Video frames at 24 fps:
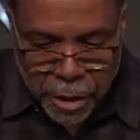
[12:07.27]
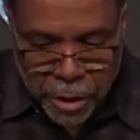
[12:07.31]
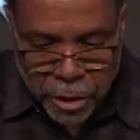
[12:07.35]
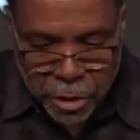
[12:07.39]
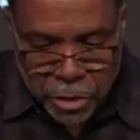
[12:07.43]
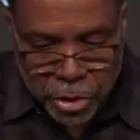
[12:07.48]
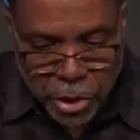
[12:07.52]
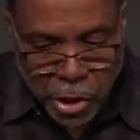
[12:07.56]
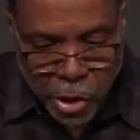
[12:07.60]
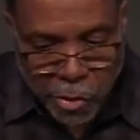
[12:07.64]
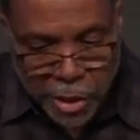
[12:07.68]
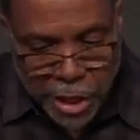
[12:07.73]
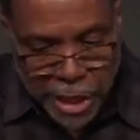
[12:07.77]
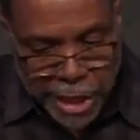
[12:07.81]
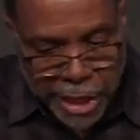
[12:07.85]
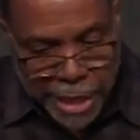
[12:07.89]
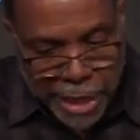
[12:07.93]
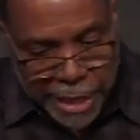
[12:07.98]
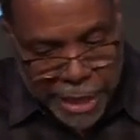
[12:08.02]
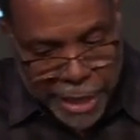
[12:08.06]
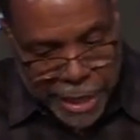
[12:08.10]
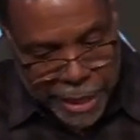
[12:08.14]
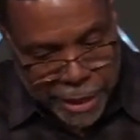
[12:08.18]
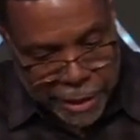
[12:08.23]
So
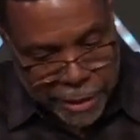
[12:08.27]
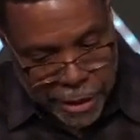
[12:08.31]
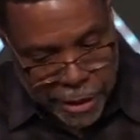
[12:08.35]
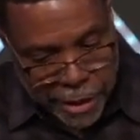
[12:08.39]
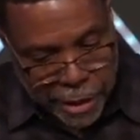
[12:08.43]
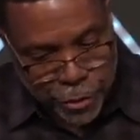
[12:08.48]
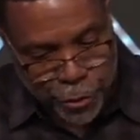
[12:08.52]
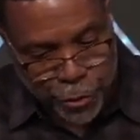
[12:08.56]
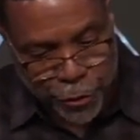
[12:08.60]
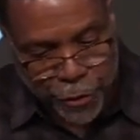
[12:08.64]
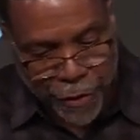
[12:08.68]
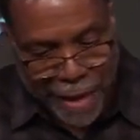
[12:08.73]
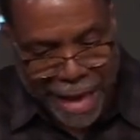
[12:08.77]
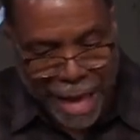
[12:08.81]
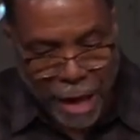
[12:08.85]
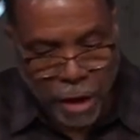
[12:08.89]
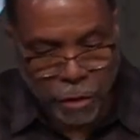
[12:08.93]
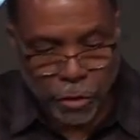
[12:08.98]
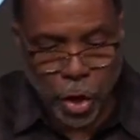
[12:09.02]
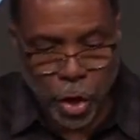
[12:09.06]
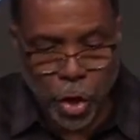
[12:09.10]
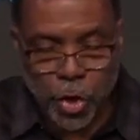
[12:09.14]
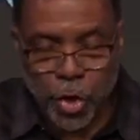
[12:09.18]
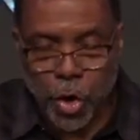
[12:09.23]
in it is
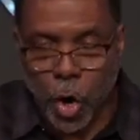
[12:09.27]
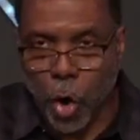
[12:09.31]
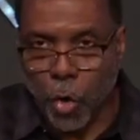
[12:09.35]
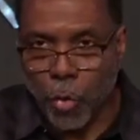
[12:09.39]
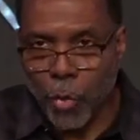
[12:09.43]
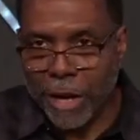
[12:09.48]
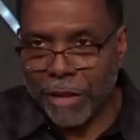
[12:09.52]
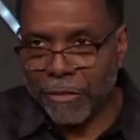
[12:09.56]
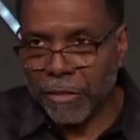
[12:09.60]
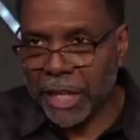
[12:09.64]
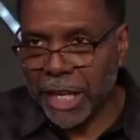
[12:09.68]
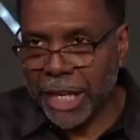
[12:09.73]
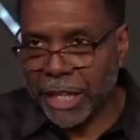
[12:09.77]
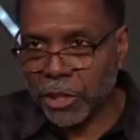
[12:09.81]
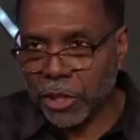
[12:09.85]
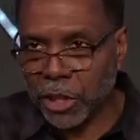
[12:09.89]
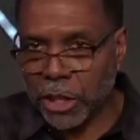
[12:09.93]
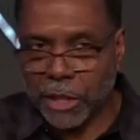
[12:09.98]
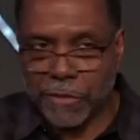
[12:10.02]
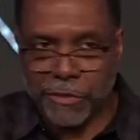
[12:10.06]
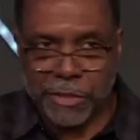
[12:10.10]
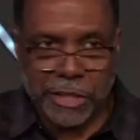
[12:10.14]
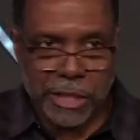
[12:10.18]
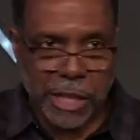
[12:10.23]
found no
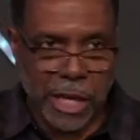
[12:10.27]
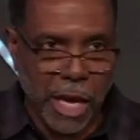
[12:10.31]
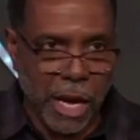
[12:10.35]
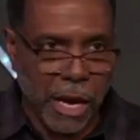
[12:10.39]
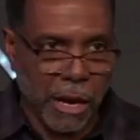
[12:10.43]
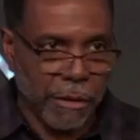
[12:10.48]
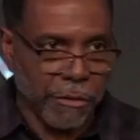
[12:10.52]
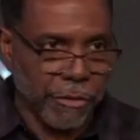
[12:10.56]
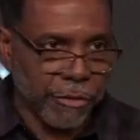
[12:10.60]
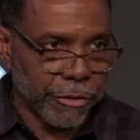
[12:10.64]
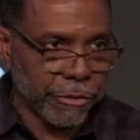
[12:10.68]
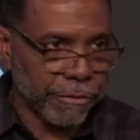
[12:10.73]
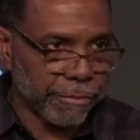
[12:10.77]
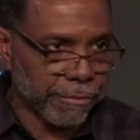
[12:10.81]
revelation of his love.